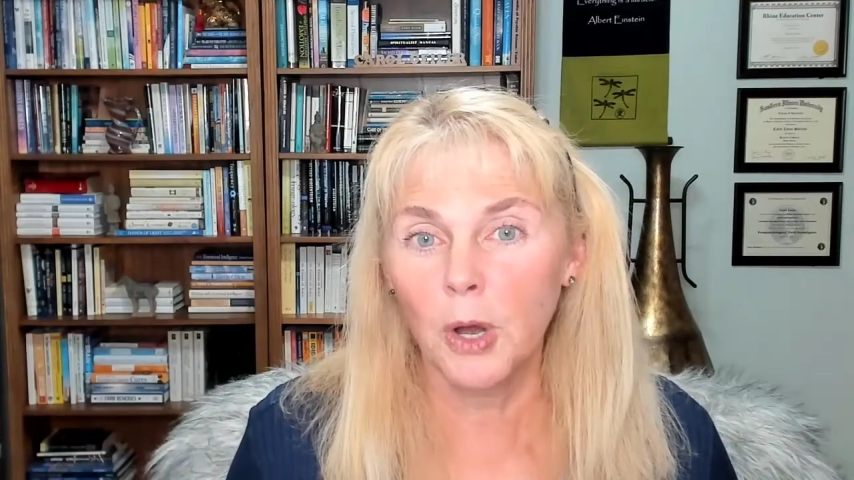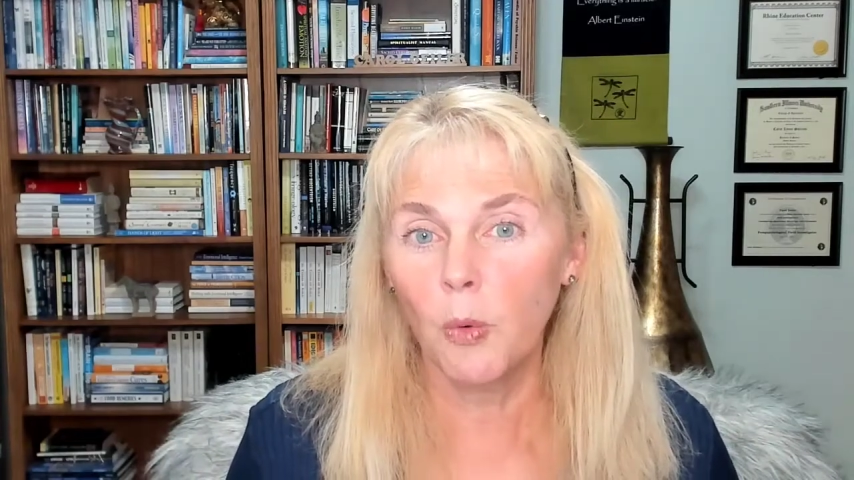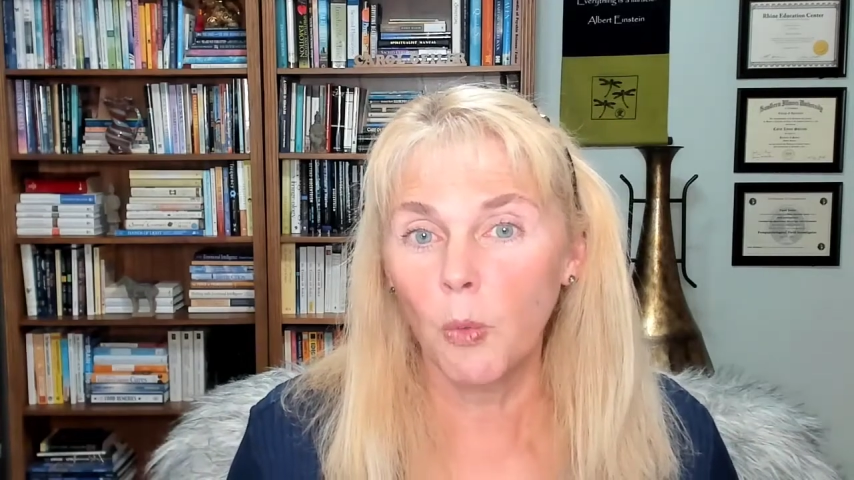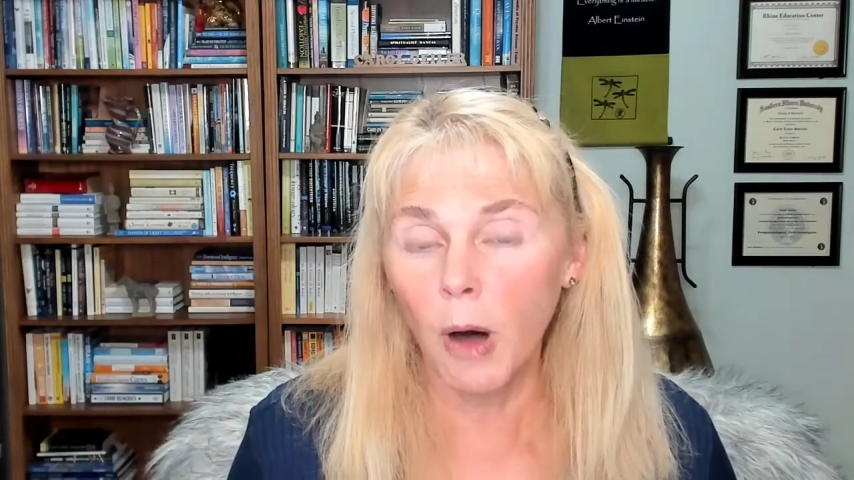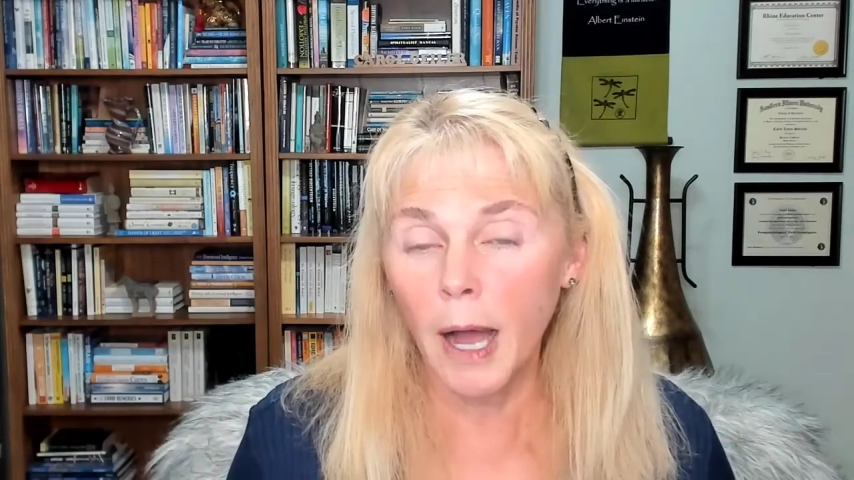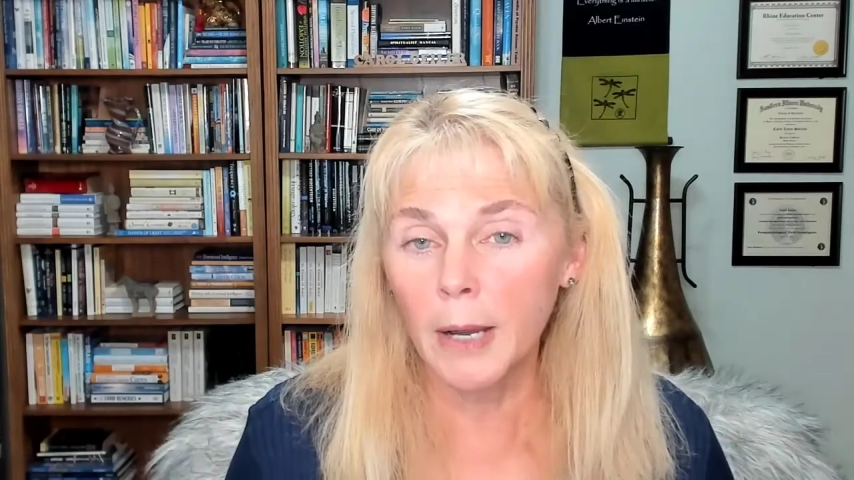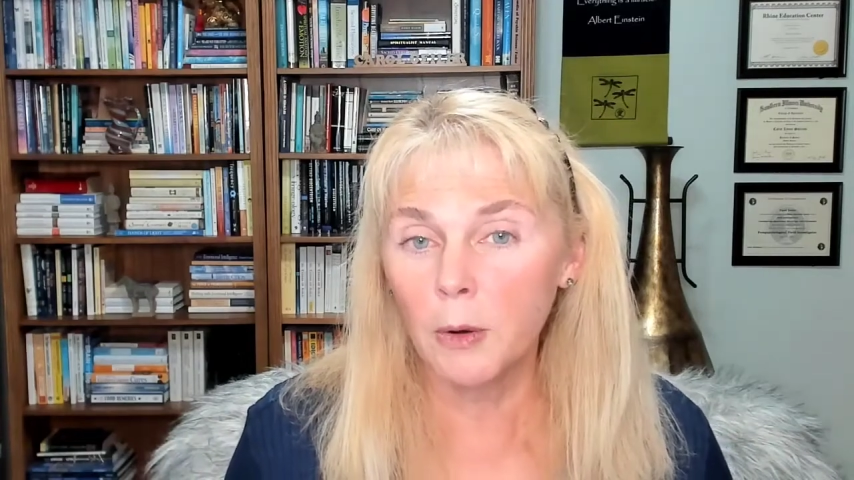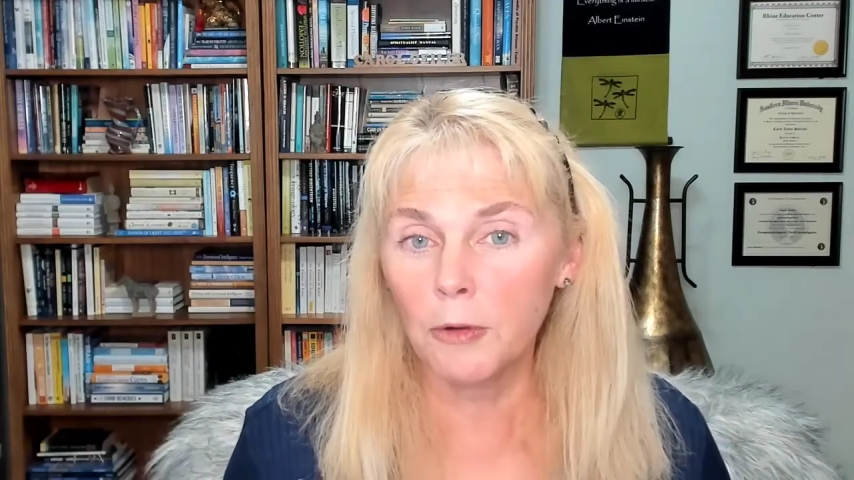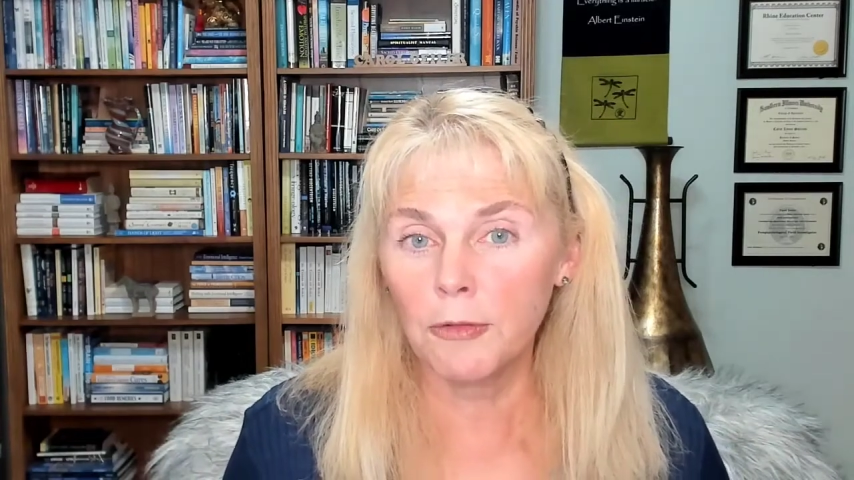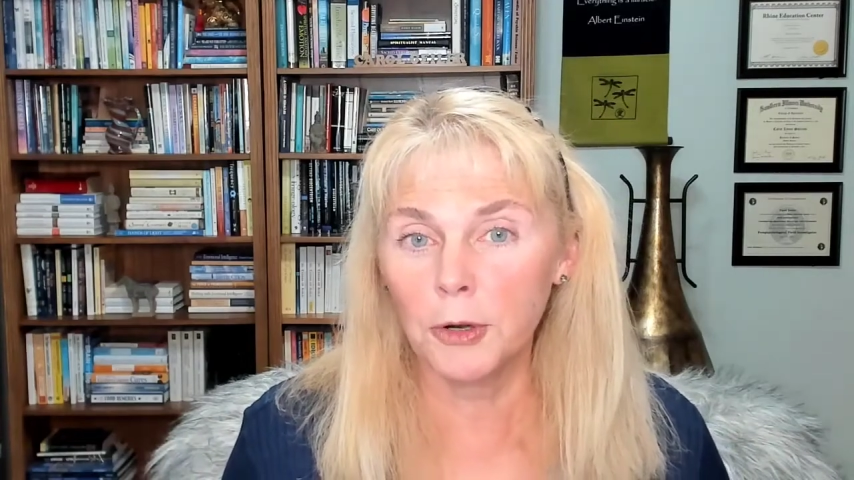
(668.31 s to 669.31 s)
why,
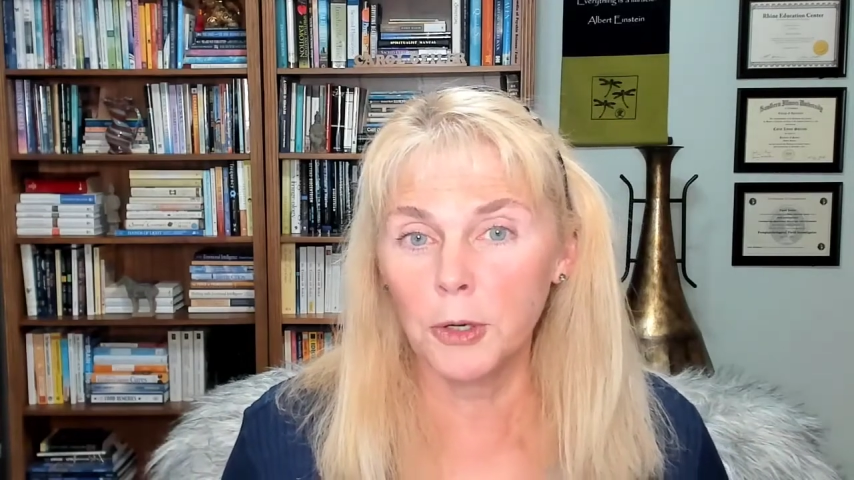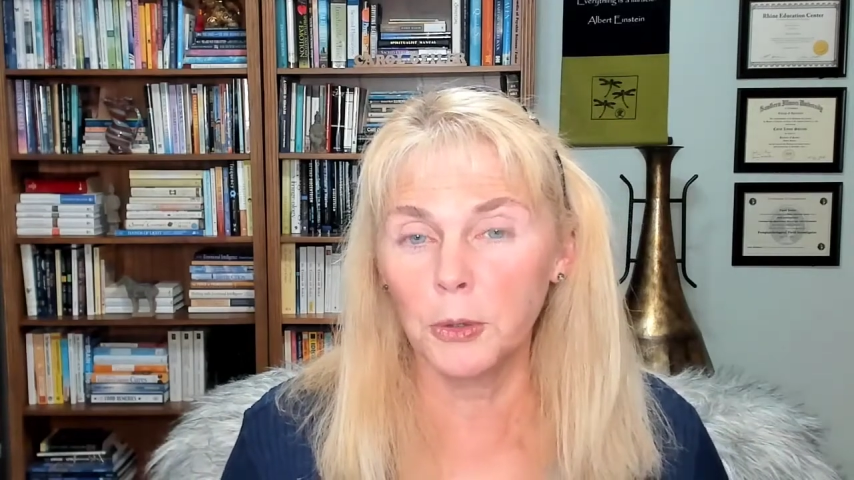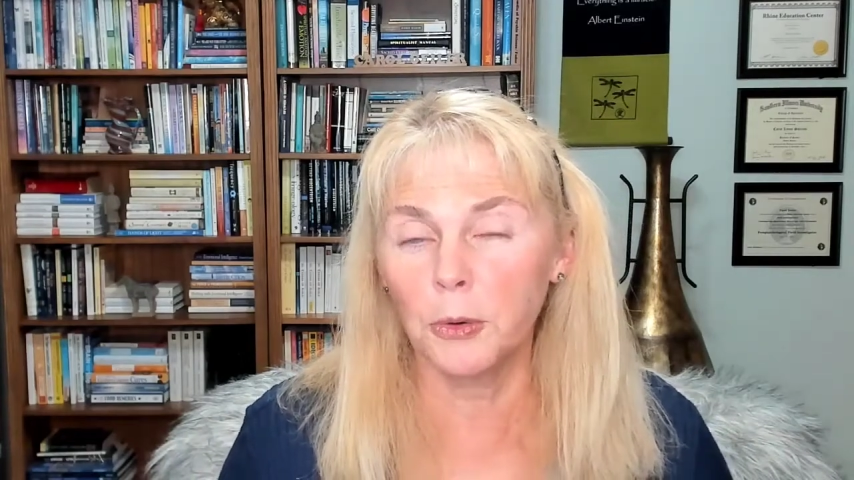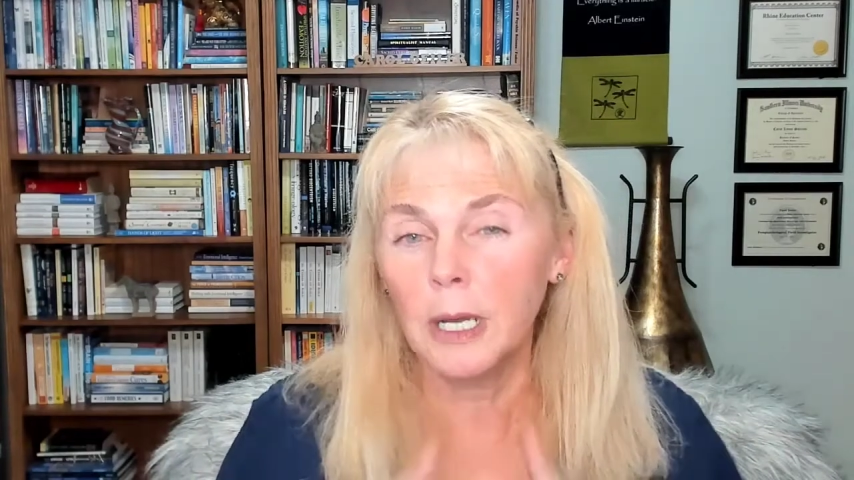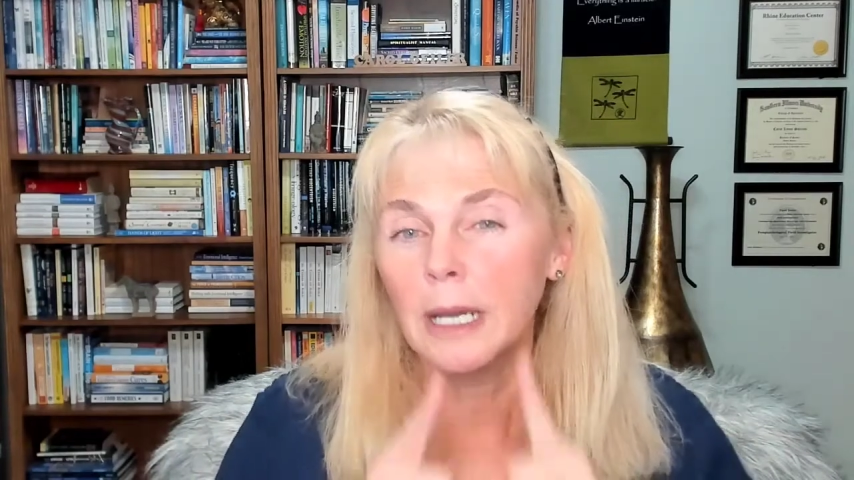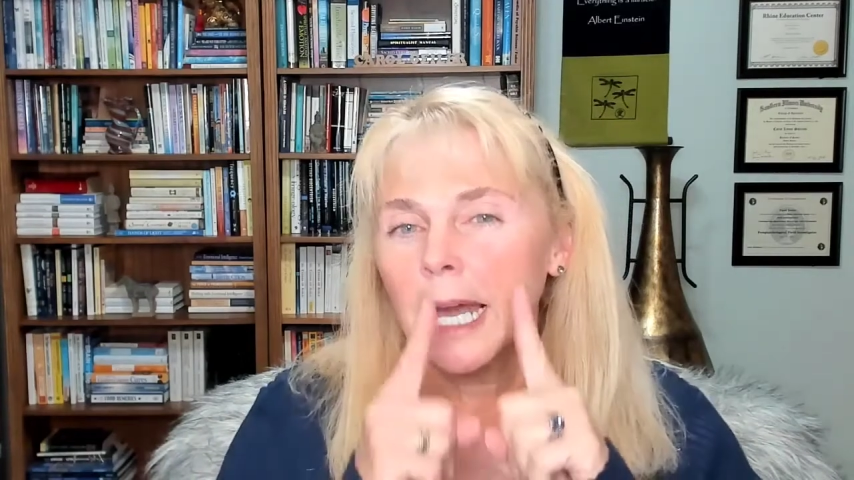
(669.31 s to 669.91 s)
or for who.